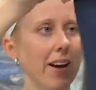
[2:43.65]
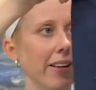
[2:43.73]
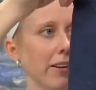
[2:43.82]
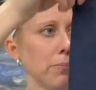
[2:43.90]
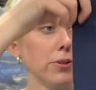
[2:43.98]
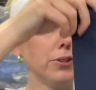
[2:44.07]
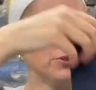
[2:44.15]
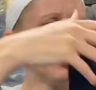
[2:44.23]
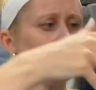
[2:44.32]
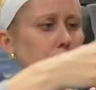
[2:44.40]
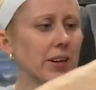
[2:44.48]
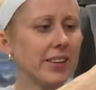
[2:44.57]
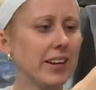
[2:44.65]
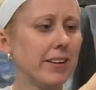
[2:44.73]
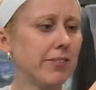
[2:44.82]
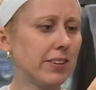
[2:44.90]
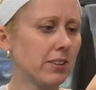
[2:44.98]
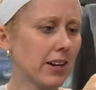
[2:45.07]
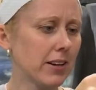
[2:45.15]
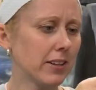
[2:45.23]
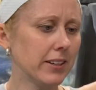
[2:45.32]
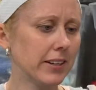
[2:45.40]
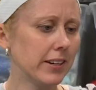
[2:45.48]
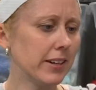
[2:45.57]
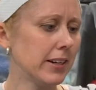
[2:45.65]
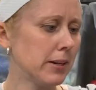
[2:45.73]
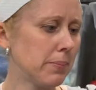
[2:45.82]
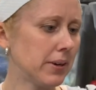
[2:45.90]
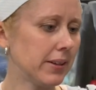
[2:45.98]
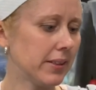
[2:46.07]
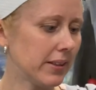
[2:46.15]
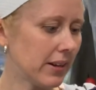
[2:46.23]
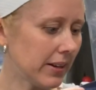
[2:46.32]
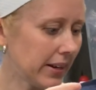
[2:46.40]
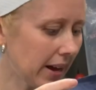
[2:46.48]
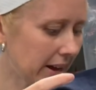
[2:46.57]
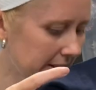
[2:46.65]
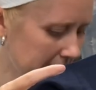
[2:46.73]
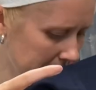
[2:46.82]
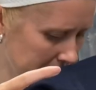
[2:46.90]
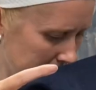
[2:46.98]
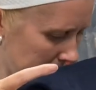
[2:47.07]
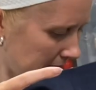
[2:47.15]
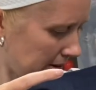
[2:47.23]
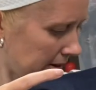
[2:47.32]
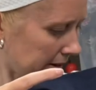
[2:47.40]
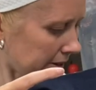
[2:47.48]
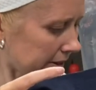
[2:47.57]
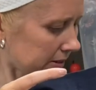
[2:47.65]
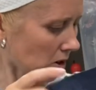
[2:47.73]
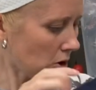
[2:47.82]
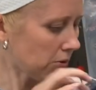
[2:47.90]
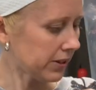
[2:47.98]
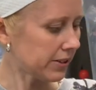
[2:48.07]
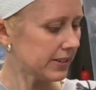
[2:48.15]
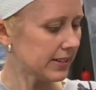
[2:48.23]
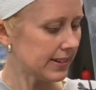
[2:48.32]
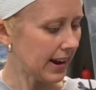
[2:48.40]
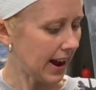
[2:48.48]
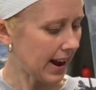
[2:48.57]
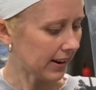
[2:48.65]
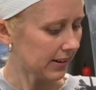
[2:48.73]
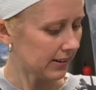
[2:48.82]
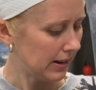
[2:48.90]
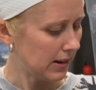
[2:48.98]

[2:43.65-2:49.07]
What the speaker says: They're blue. They feel kind of linen-y, but again, there is a tag.